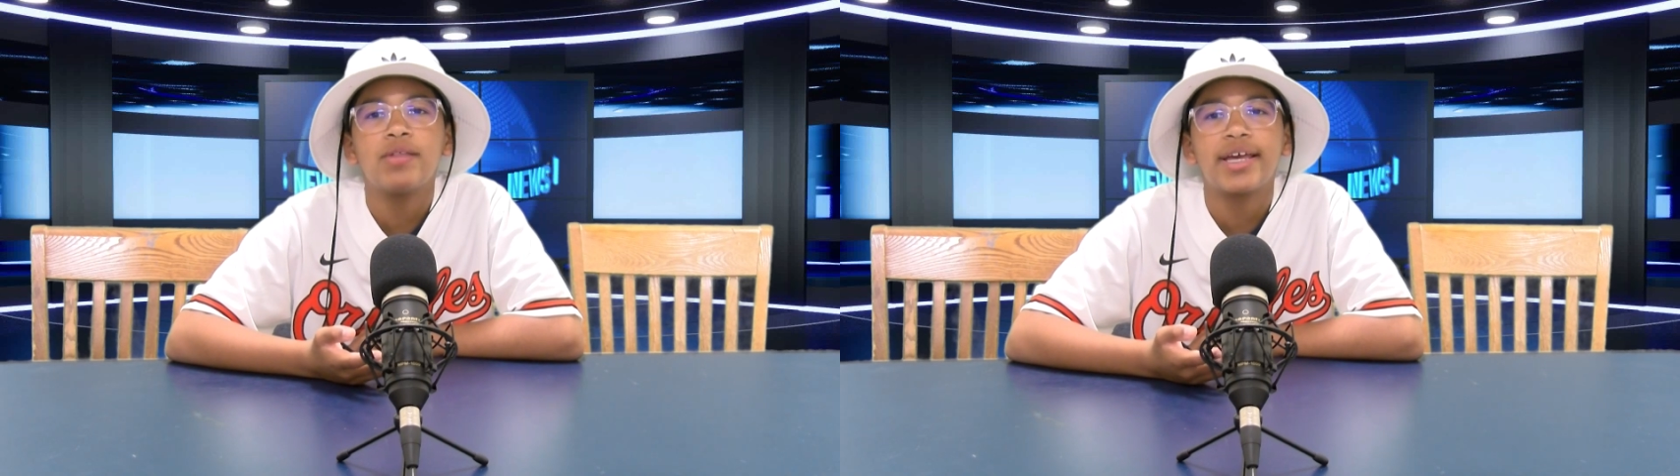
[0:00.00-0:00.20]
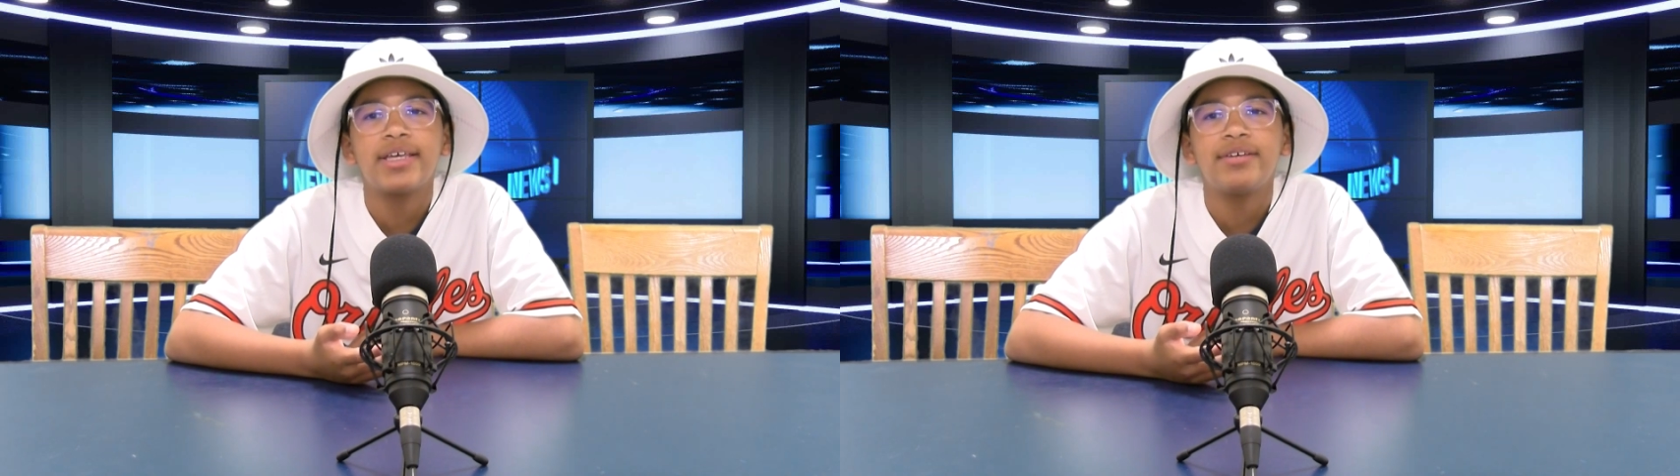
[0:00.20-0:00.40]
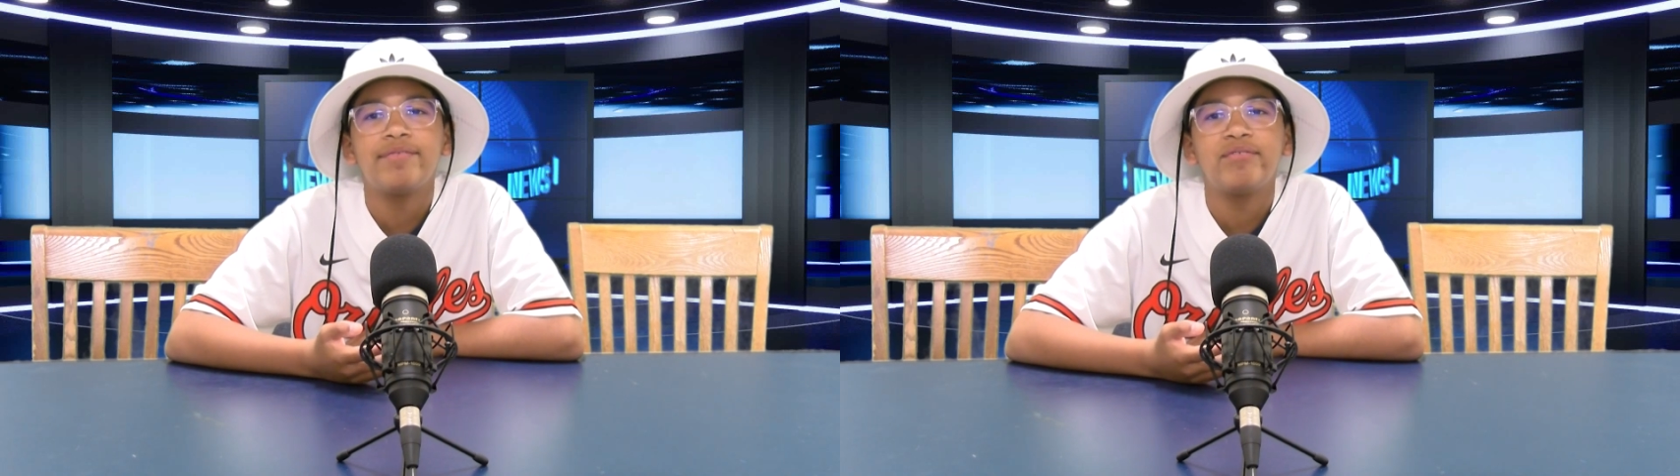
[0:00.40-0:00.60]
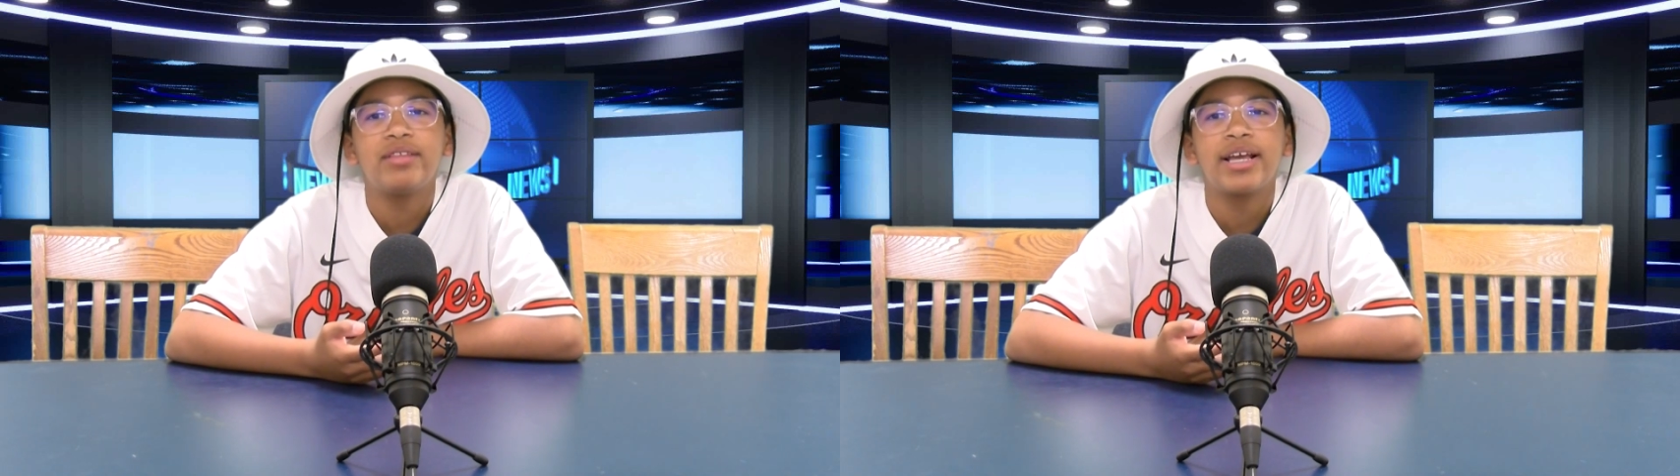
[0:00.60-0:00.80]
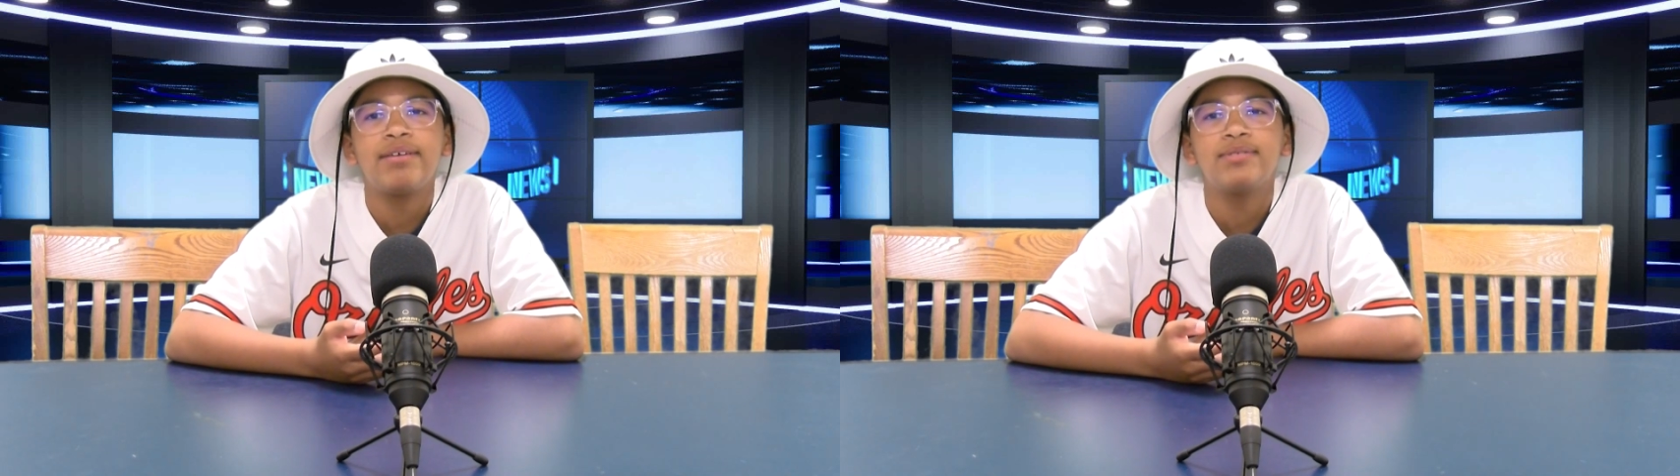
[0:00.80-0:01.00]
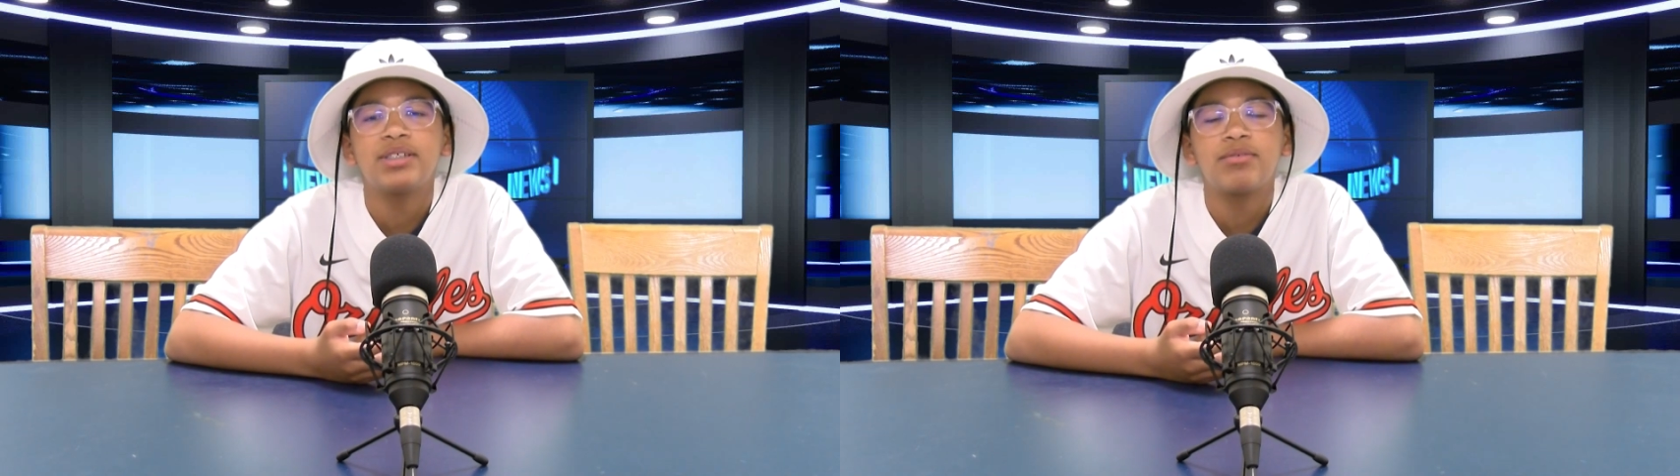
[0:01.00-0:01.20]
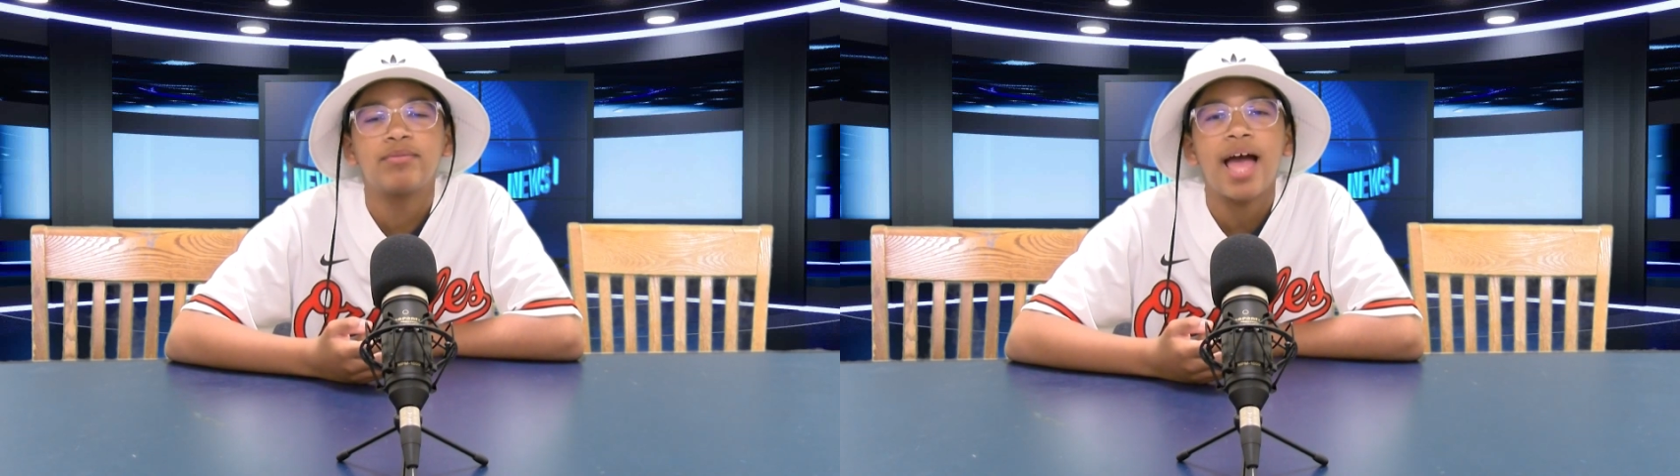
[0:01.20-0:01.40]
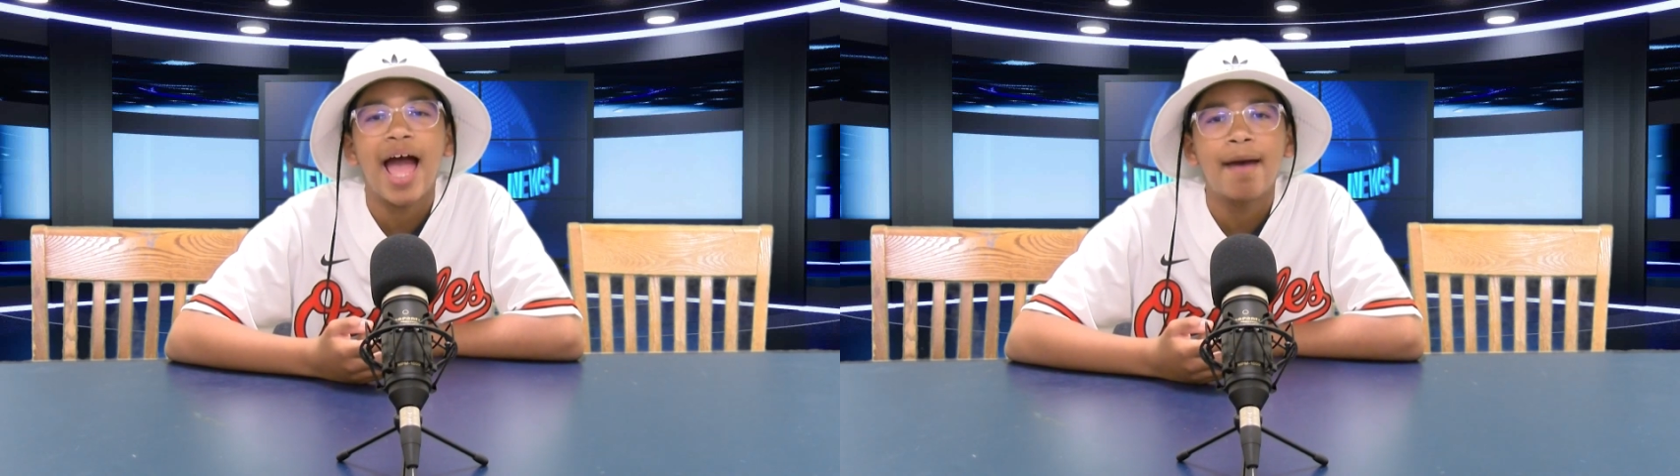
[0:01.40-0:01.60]
like he like he was so
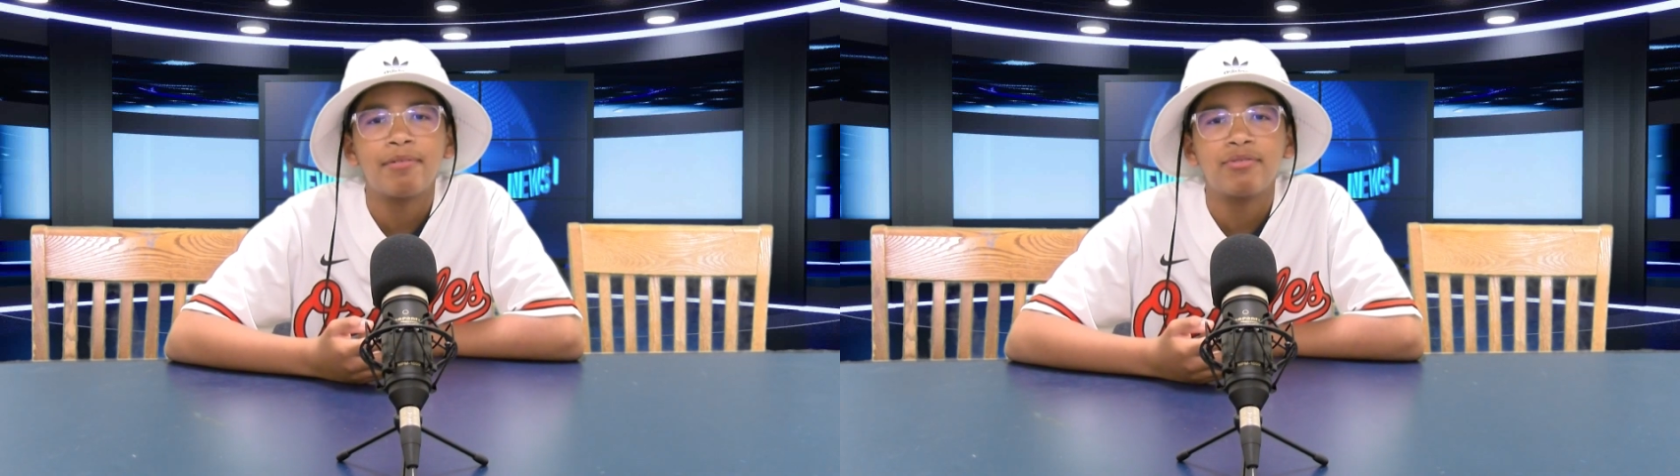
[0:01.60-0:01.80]
happy